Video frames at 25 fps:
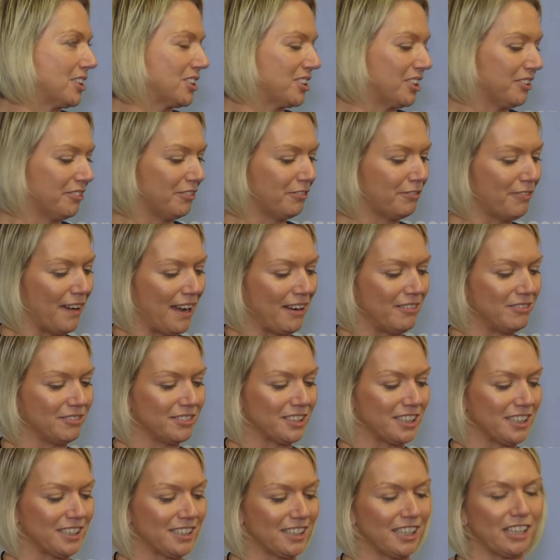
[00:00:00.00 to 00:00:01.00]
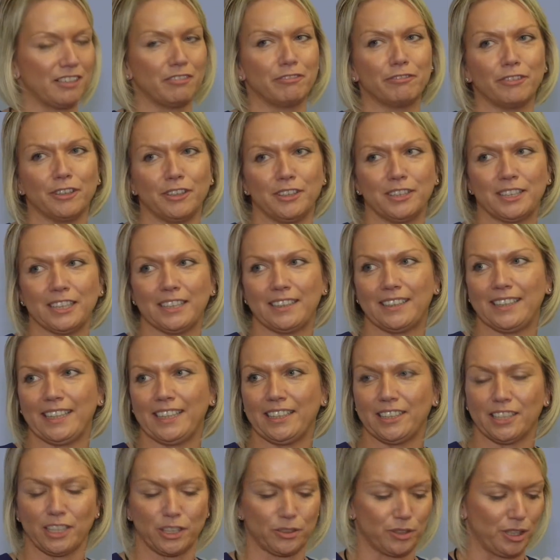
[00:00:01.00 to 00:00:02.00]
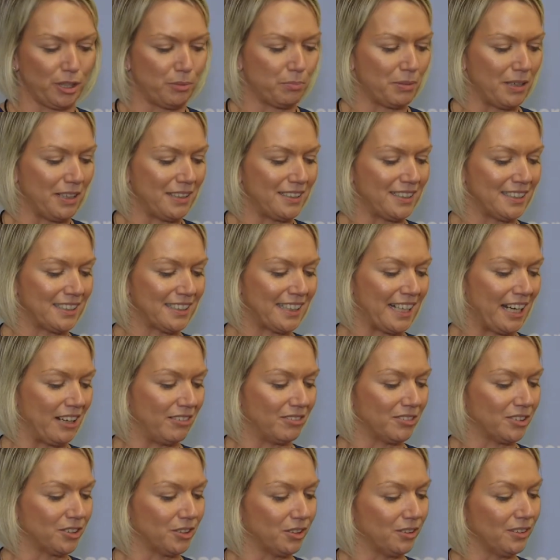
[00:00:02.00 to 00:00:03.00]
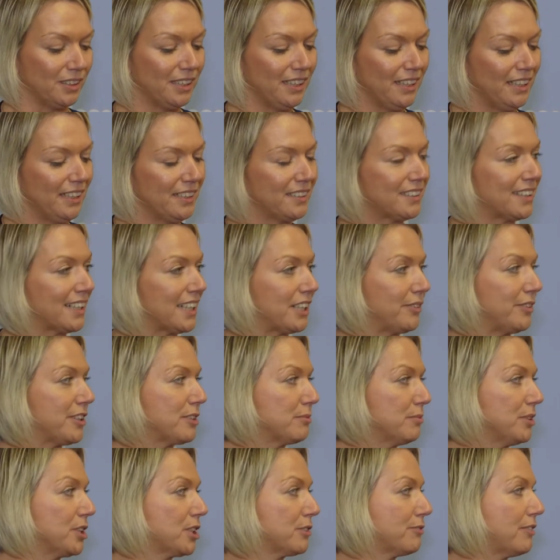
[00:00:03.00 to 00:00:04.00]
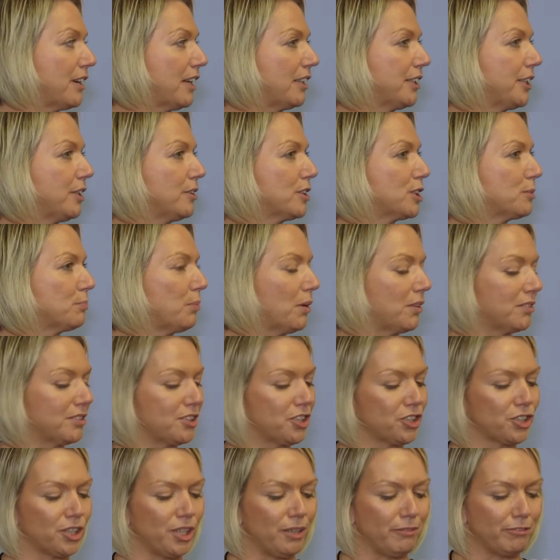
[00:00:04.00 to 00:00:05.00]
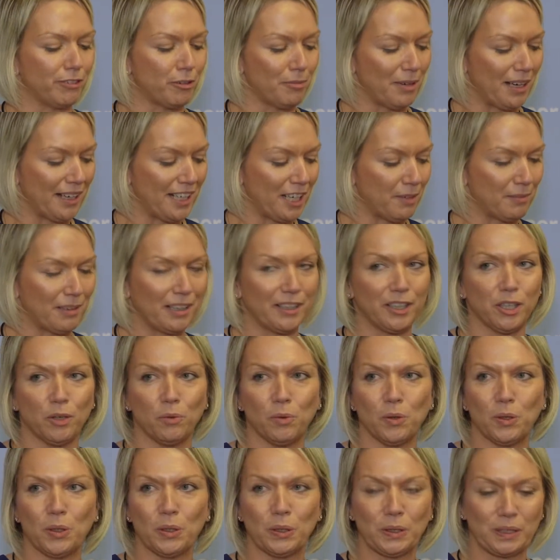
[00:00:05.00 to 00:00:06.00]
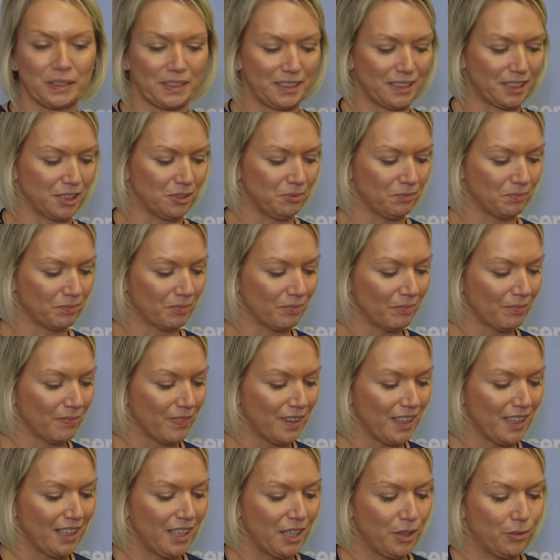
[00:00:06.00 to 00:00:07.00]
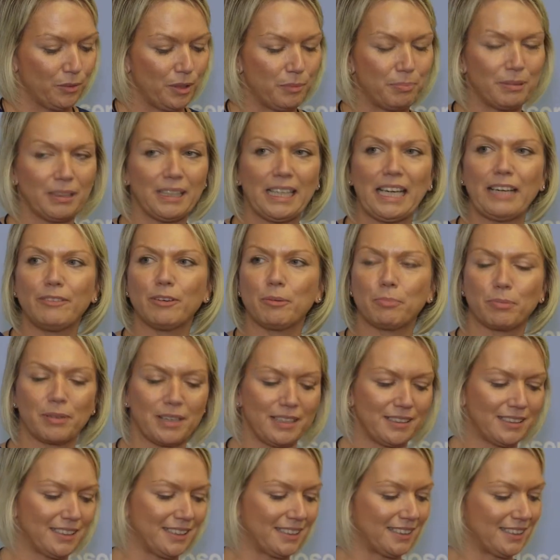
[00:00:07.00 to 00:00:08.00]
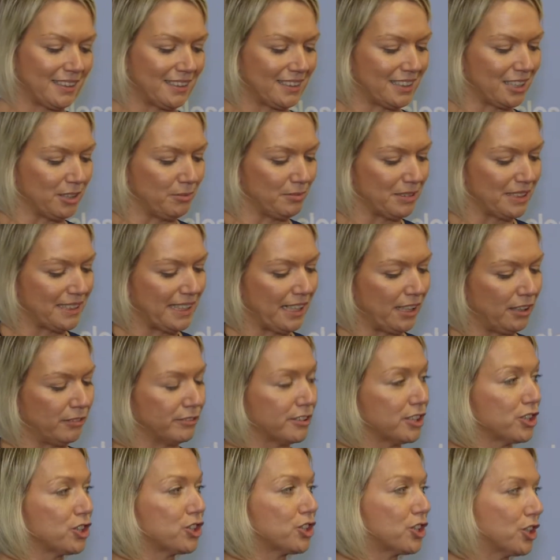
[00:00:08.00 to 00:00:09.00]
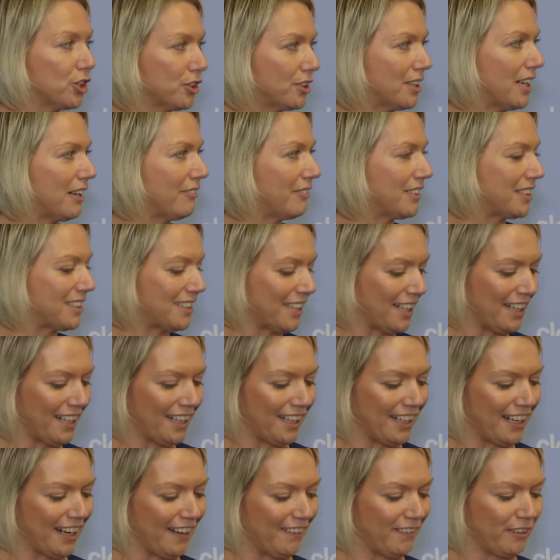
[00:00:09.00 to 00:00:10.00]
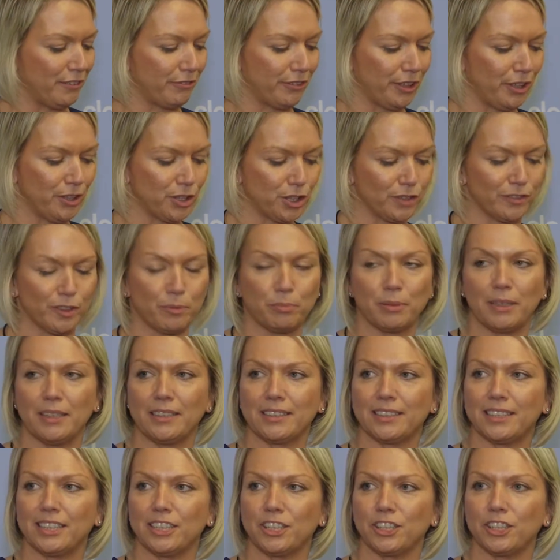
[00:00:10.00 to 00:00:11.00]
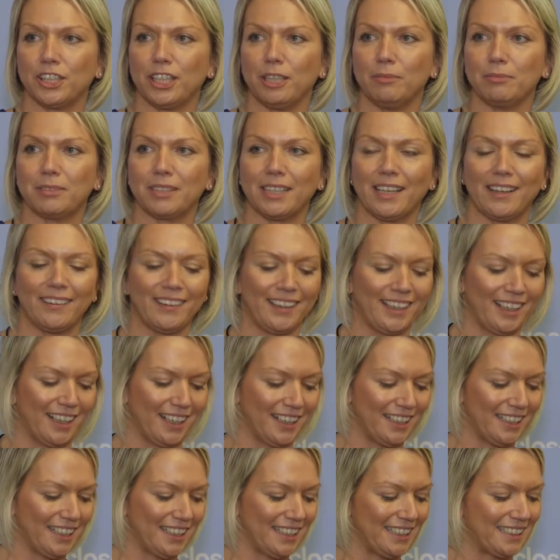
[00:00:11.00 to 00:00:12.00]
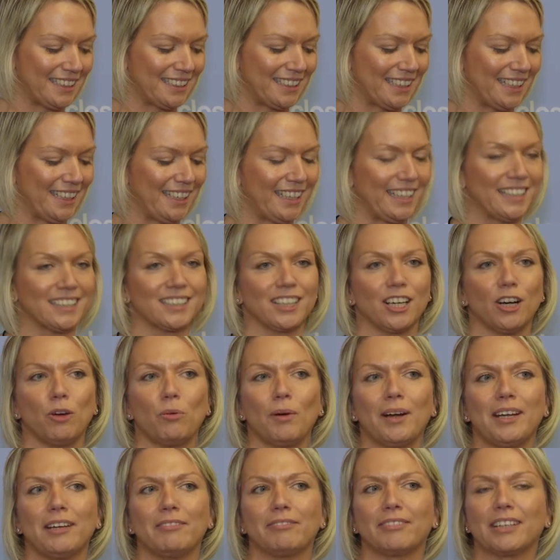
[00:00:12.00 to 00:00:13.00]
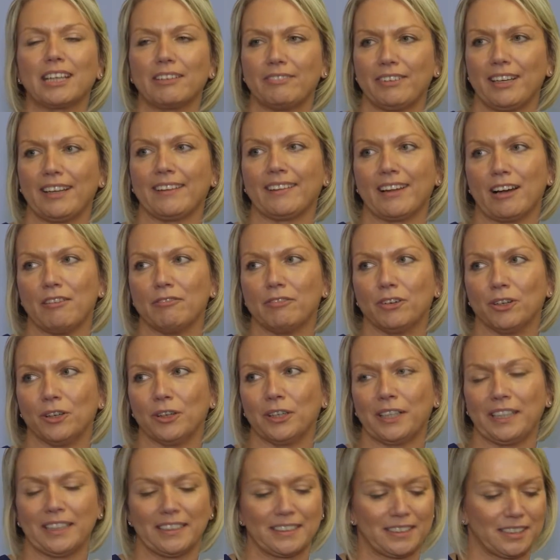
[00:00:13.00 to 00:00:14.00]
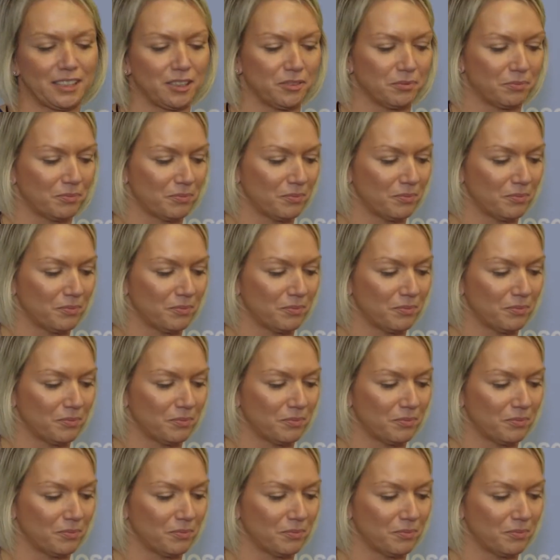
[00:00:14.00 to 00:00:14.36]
to have founded and funded the Industry Apprentice Council, together with much valued sponsorship from IMI Awards. We believe apprentices themselves should have a say in the future of apprenticeships, and the IAC is our way of giving that voice.